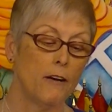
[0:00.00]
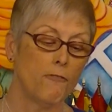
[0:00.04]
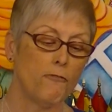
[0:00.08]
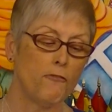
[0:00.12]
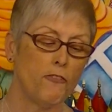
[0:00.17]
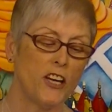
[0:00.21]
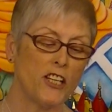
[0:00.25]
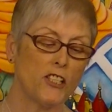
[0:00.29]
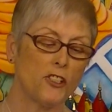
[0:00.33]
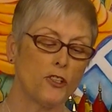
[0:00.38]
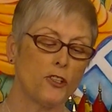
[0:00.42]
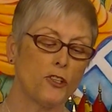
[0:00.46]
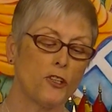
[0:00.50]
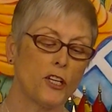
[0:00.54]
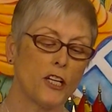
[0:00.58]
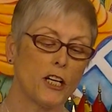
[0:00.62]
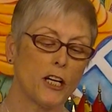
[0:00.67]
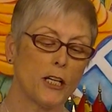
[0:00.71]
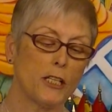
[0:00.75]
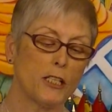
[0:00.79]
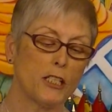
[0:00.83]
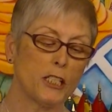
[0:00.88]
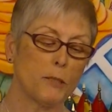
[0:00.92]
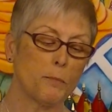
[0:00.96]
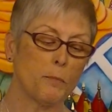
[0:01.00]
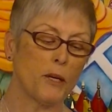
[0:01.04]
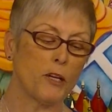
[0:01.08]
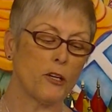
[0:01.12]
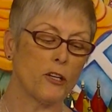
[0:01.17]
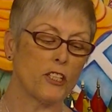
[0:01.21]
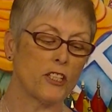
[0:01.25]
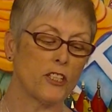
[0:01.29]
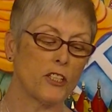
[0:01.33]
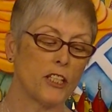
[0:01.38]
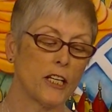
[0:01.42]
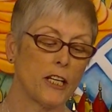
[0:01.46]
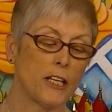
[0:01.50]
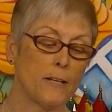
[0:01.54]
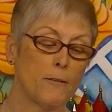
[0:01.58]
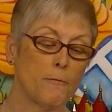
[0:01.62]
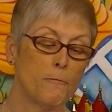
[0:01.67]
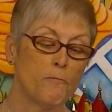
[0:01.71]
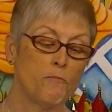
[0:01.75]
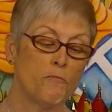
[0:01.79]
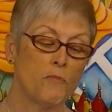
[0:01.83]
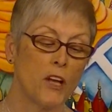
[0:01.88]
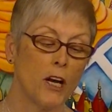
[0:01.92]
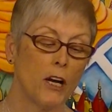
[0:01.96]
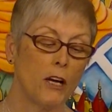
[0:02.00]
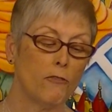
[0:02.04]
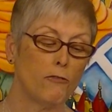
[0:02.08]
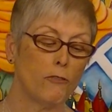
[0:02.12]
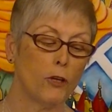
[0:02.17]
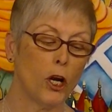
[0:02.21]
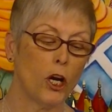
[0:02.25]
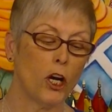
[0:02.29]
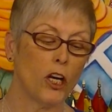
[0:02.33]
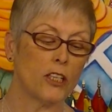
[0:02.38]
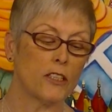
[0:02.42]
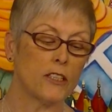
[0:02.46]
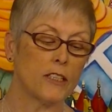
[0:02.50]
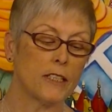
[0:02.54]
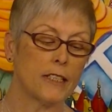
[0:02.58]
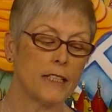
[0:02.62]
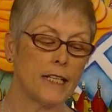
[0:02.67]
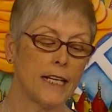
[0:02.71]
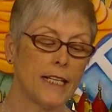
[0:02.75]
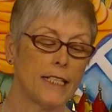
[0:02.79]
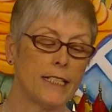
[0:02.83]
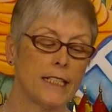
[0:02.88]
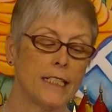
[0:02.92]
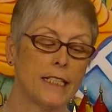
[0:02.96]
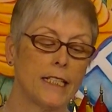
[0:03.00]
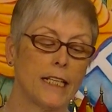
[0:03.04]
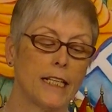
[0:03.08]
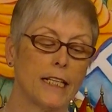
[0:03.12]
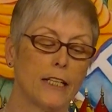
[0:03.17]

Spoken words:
festered a conspiracy of long-standing